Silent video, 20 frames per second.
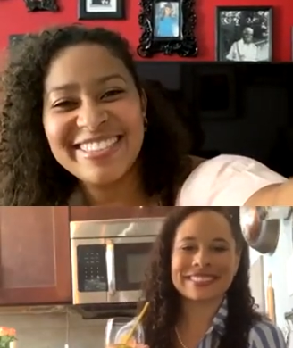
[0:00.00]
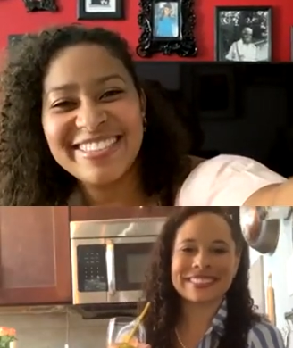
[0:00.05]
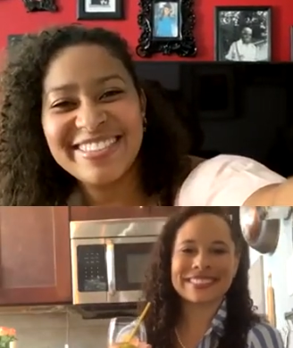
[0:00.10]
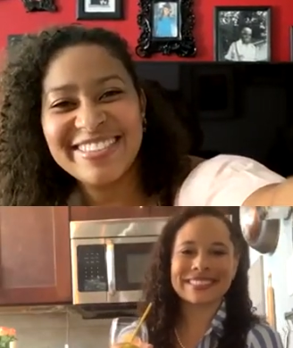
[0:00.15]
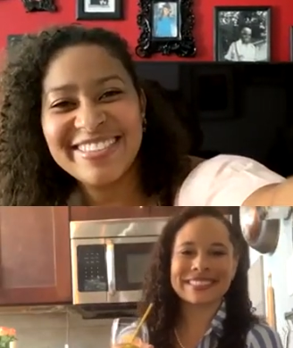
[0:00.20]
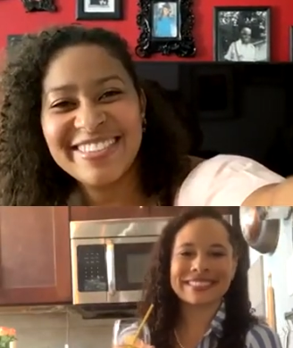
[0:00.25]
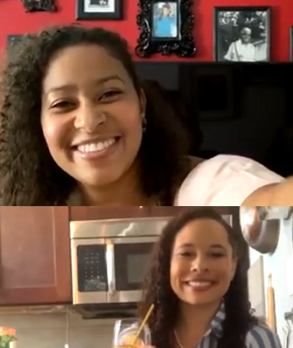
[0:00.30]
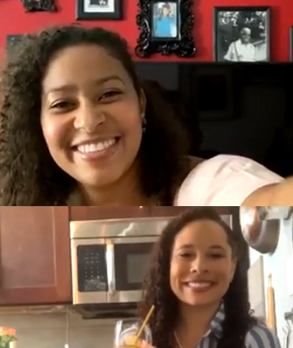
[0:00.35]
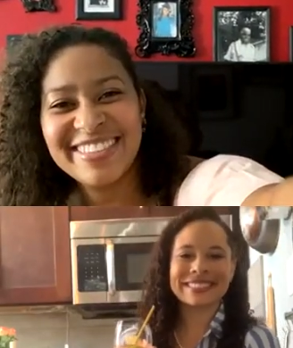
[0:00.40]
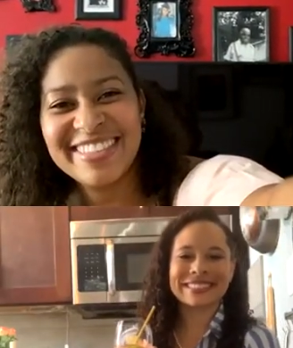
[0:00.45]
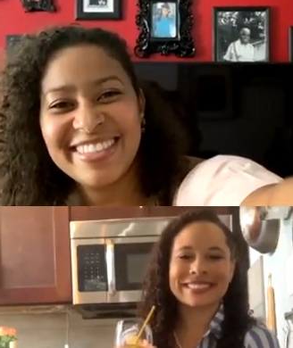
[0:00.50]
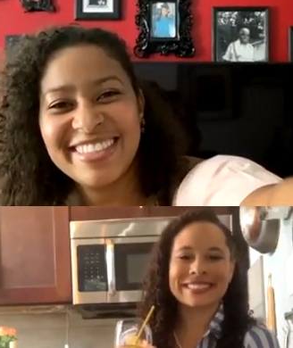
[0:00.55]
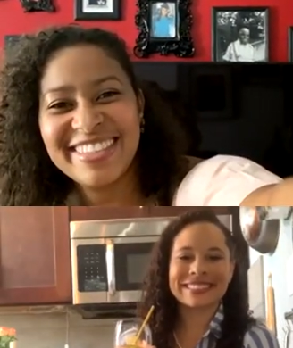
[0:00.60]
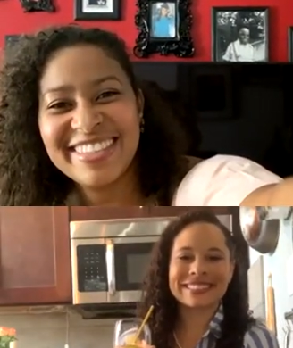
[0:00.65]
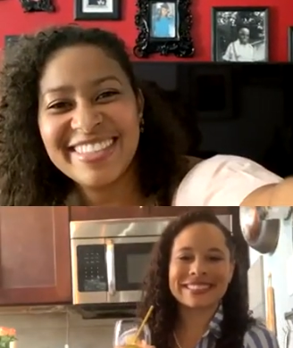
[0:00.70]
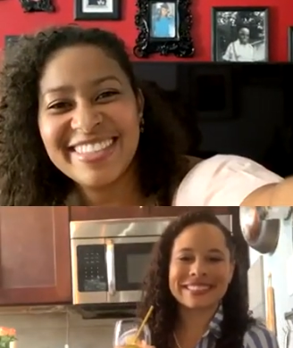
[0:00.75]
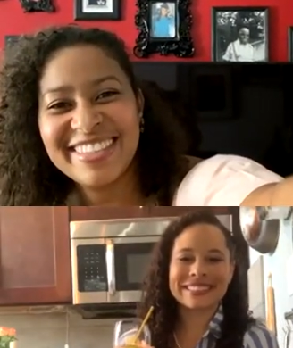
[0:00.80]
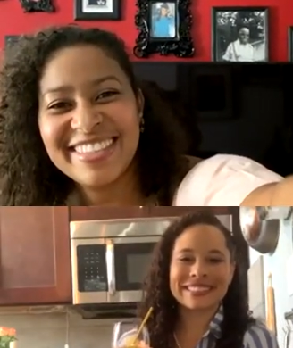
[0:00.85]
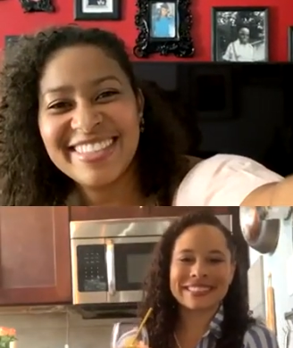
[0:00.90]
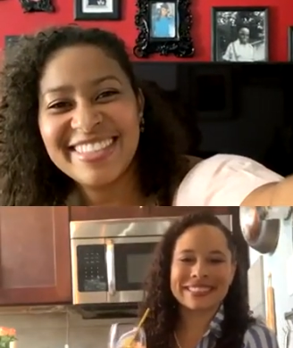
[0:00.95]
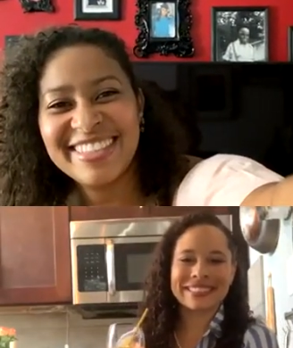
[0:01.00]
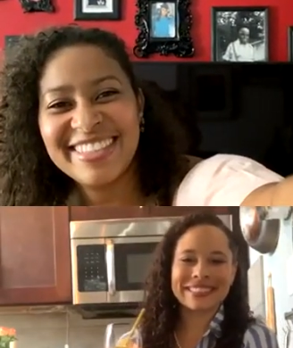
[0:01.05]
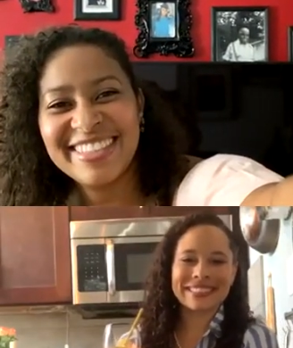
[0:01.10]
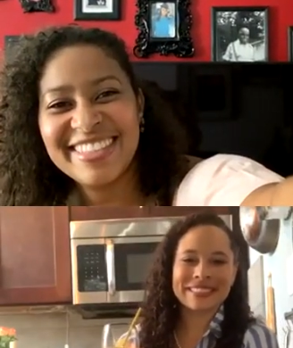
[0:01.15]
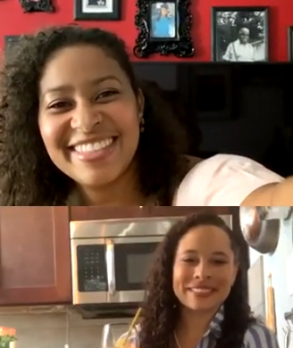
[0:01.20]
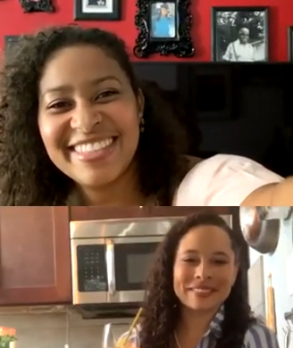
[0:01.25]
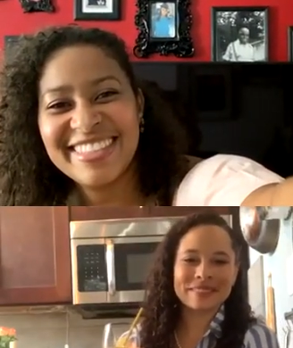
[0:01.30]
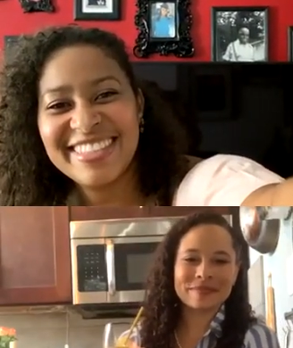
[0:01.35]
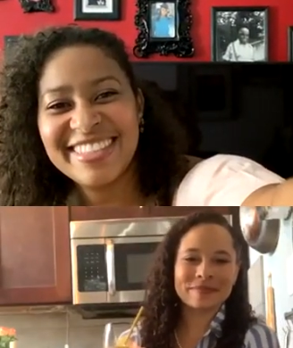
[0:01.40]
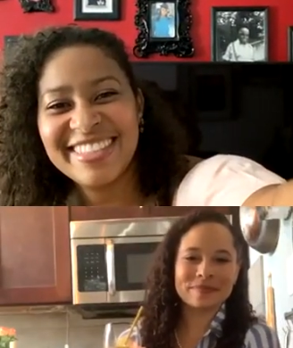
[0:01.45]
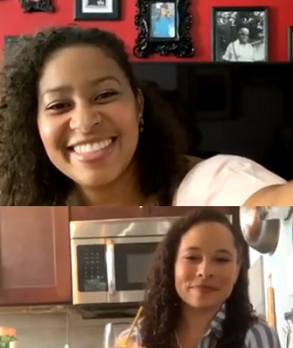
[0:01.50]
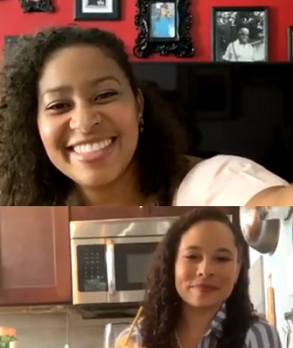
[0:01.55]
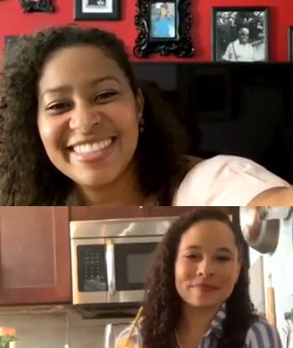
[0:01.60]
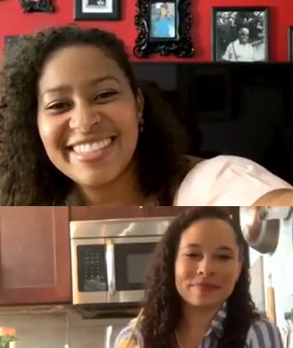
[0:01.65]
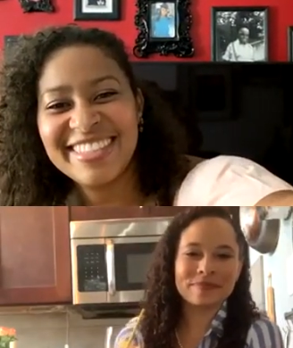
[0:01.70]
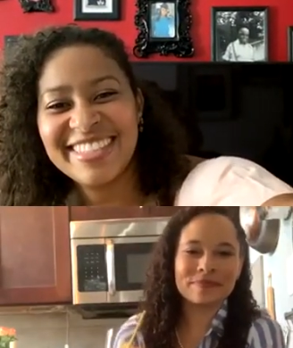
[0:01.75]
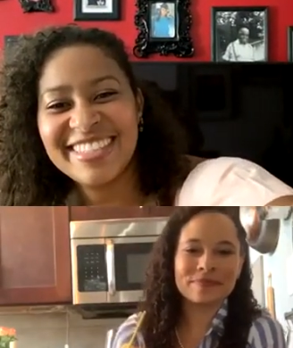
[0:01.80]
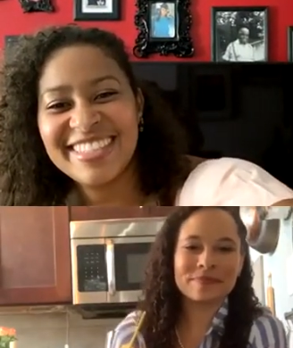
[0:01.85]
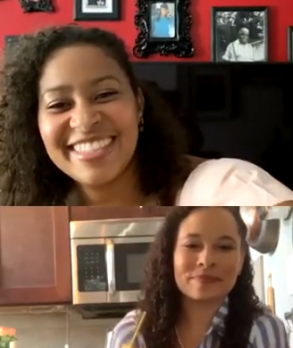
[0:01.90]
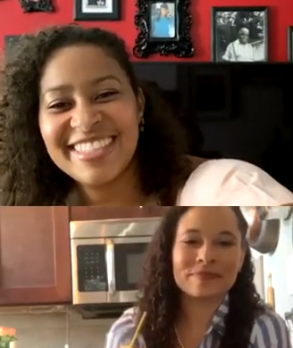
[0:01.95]

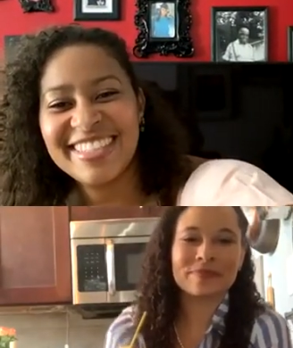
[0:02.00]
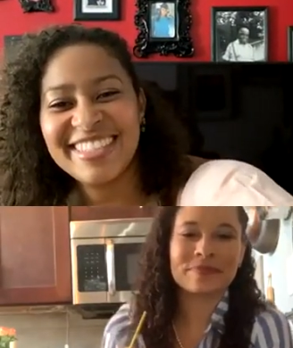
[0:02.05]
(silence)